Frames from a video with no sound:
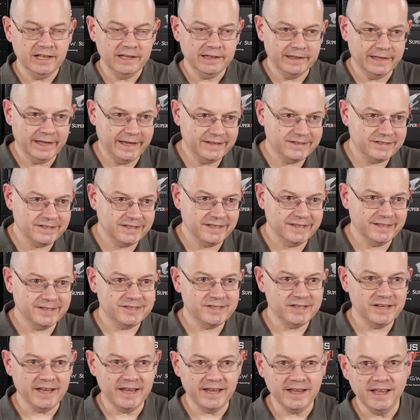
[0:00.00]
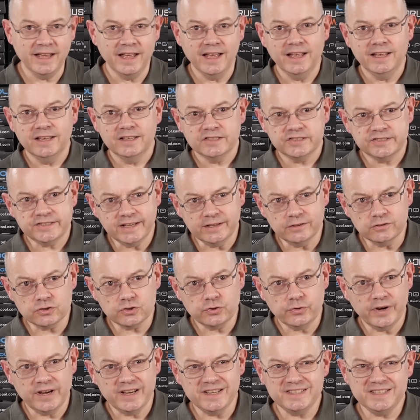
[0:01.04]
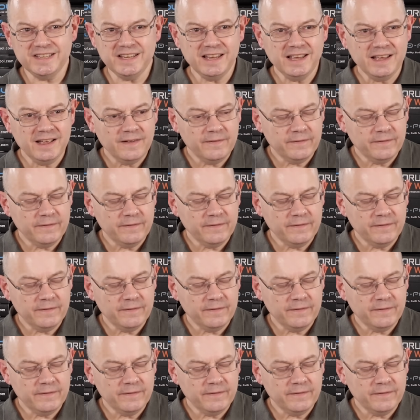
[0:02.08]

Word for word: later this year sounds crazy.